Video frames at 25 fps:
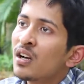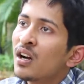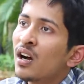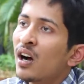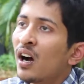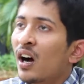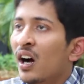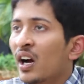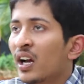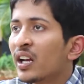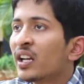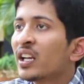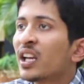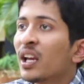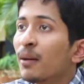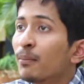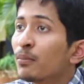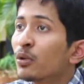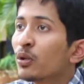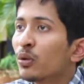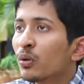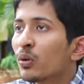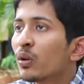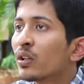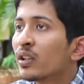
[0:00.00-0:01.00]
I came
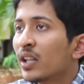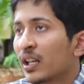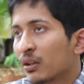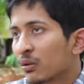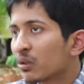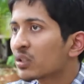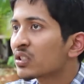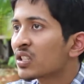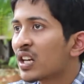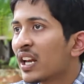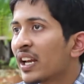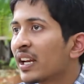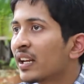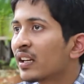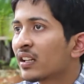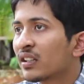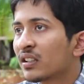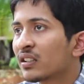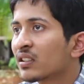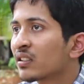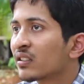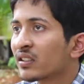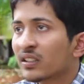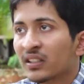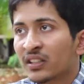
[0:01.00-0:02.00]
to know, and that was like
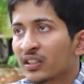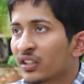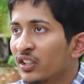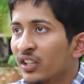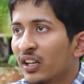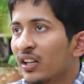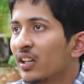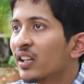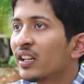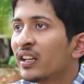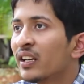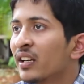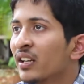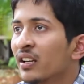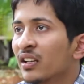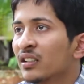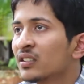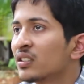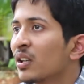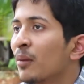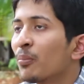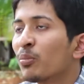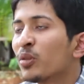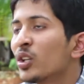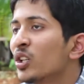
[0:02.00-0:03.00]
really
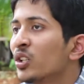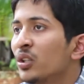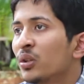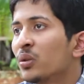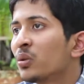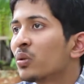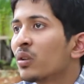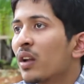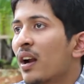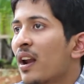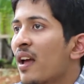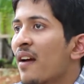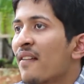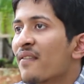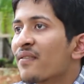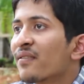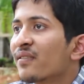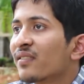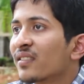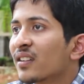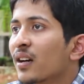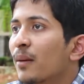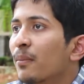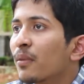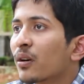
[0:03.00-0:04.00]
something new that I've
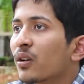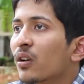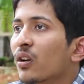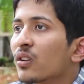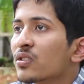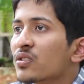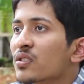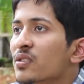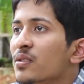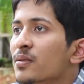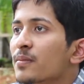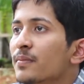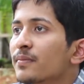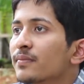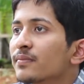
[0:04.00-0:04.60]
come across.